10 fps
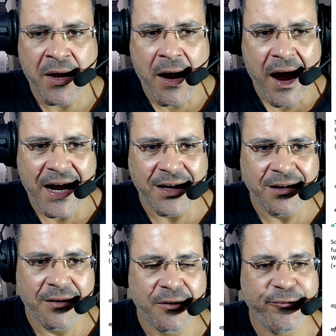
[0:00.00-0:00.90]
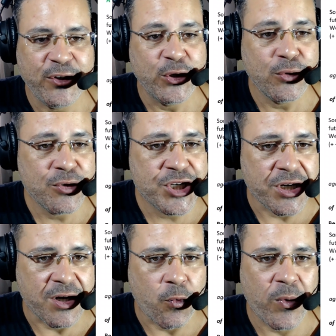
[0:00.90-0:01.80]
in the future
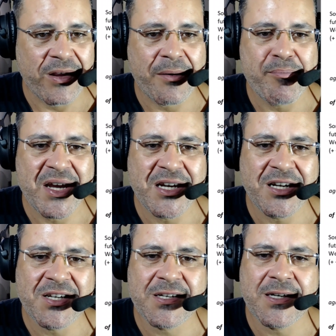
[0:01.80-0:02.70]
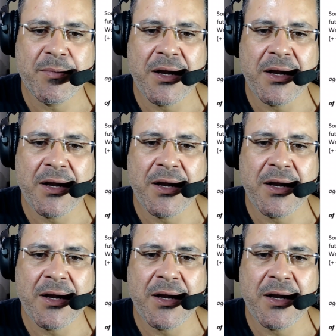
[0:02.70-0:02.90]
with a meaning similar